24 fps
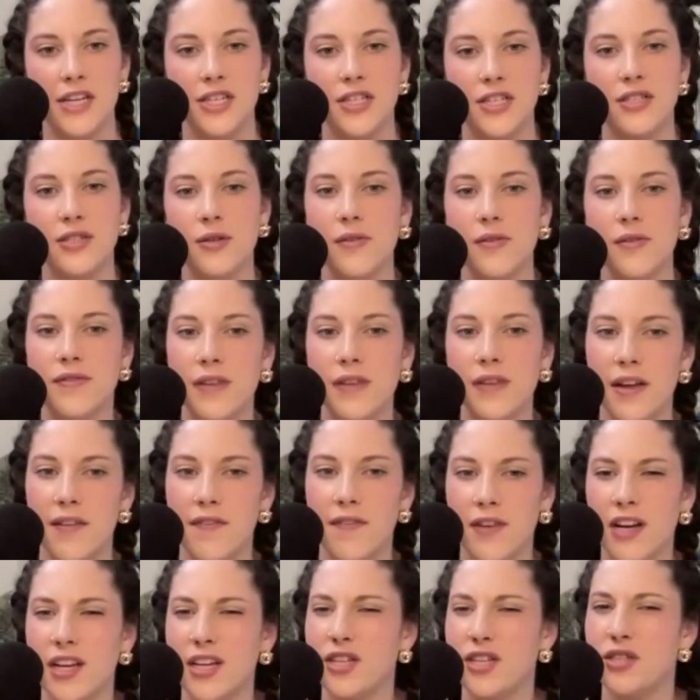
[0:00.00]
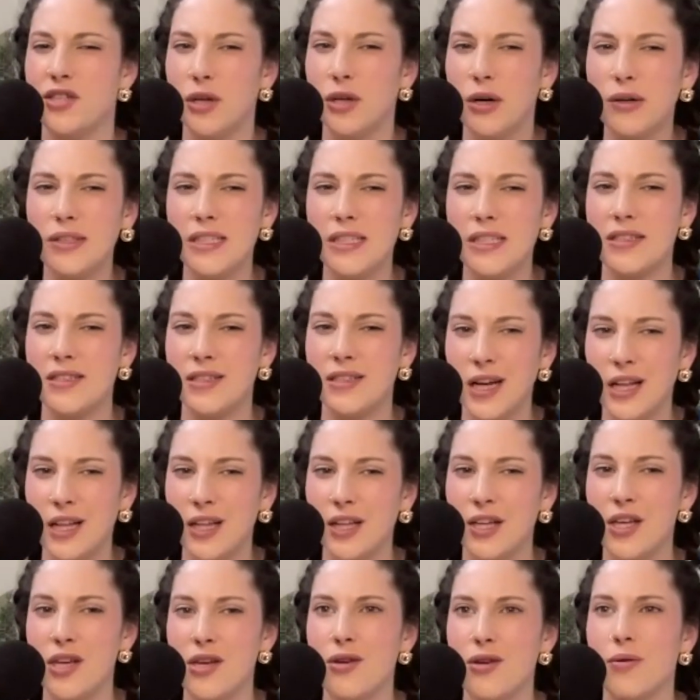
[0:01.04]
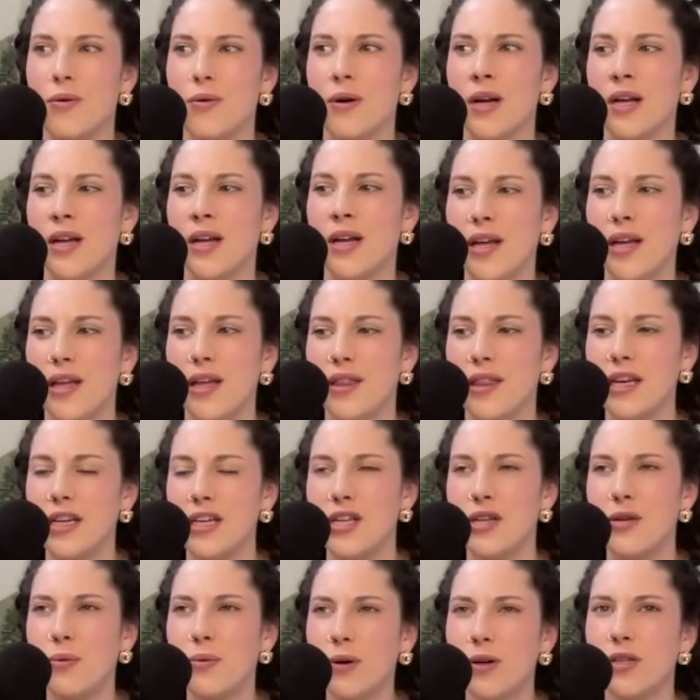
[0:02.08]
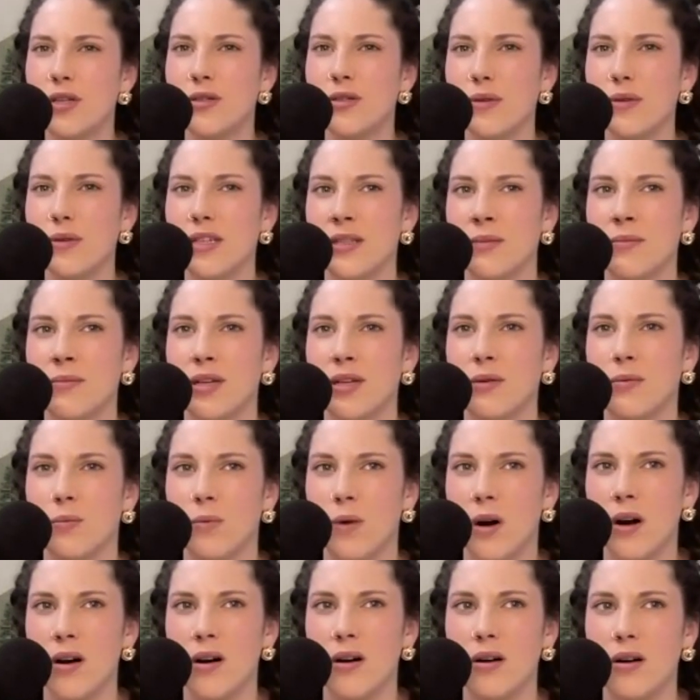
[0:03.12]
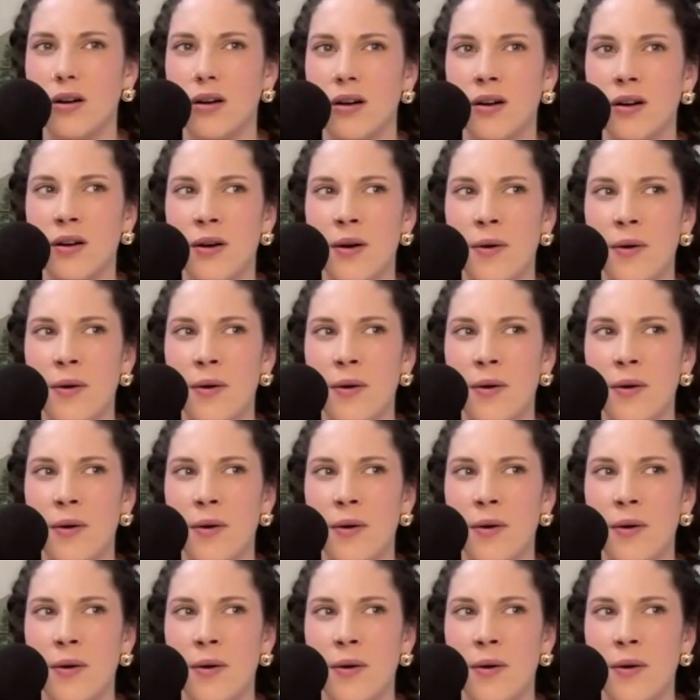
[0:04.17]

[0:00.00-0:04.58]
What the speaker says: And so if an adult is telling you that you are doing something wrong,